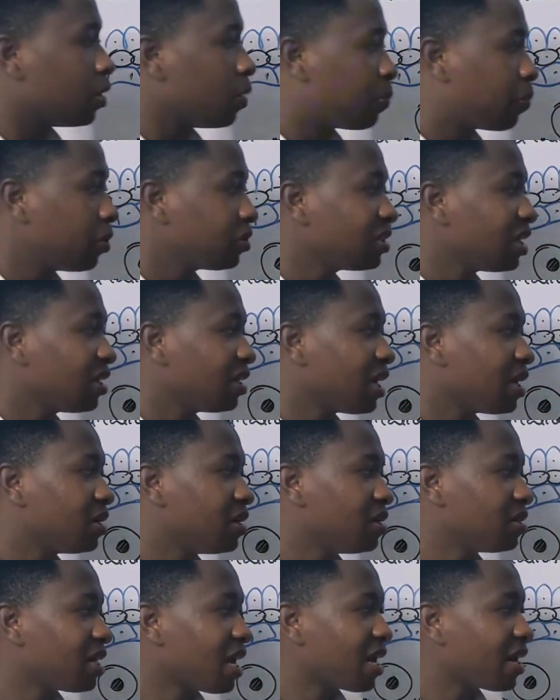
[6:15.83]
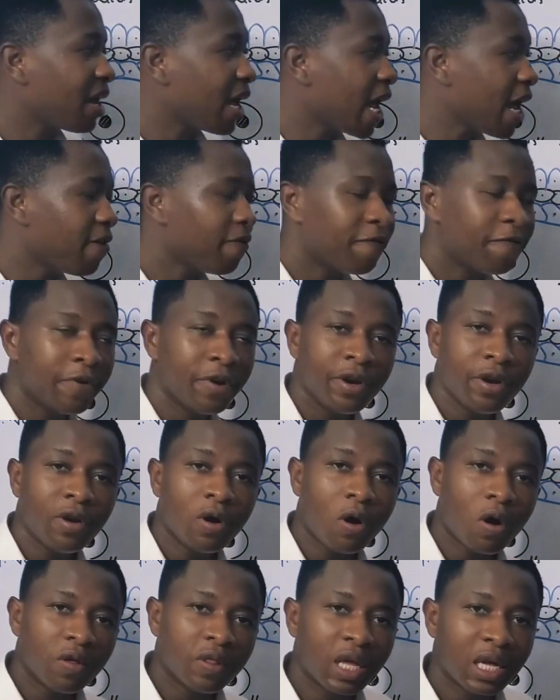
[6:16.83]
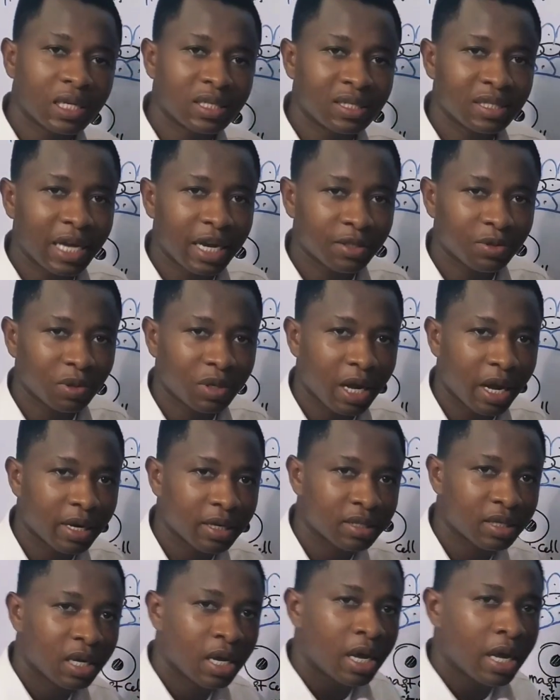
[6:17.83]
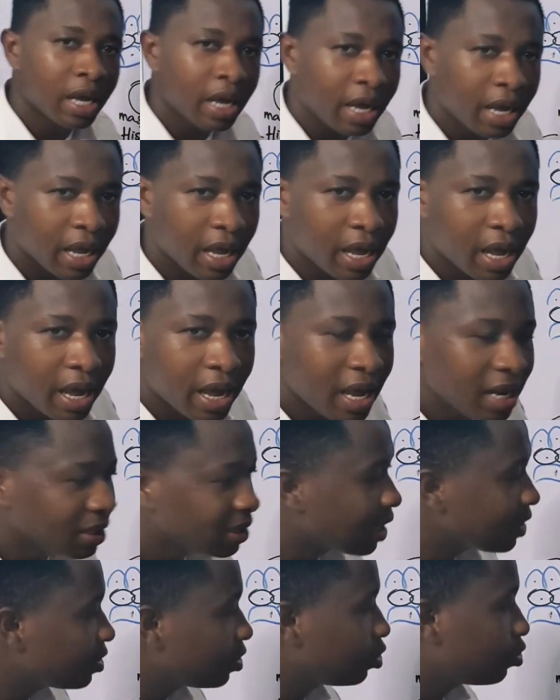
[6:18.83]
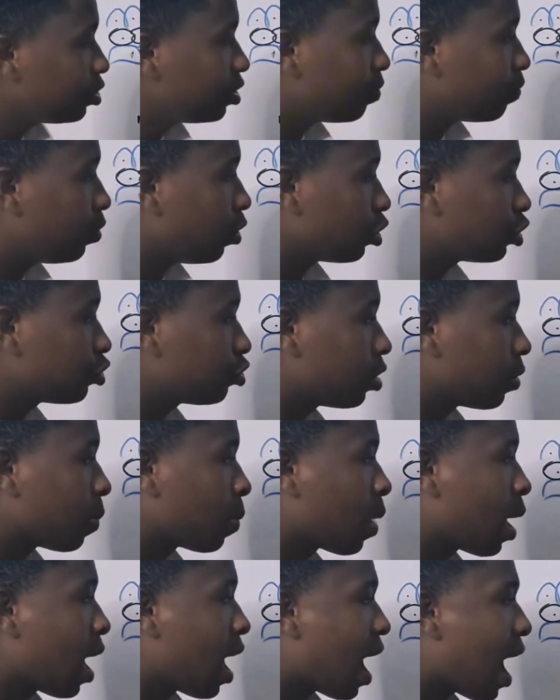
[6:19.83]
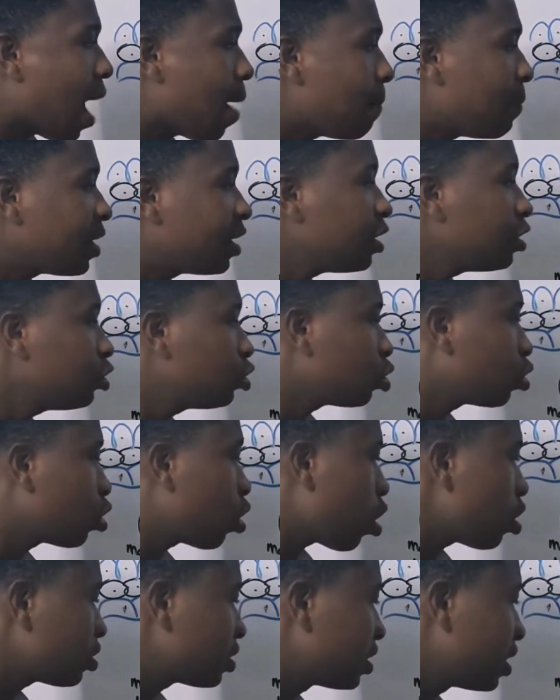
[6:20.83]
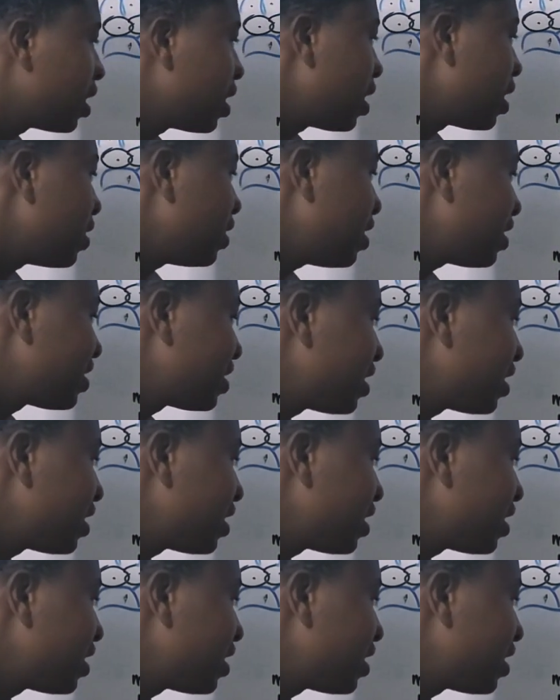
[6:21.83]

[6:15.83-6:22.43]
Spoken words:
The prostaglandins and every other cytokines enters into the bloodstream and begin to cause the